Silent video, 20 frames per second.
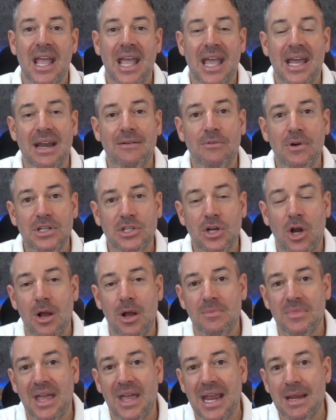And every
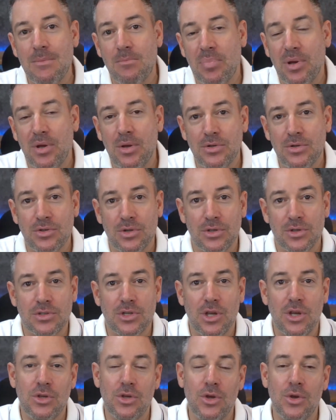time they purchase,
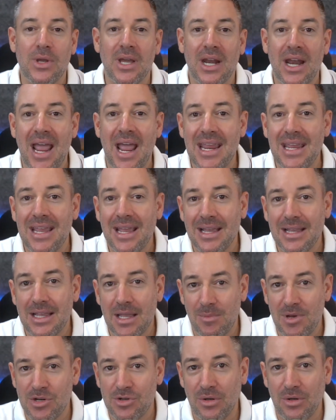you get a
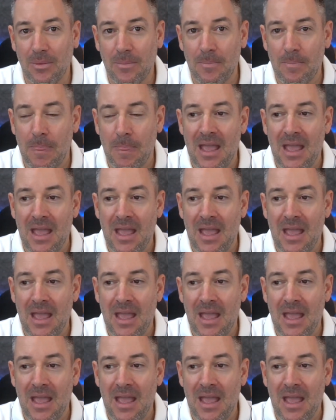commission.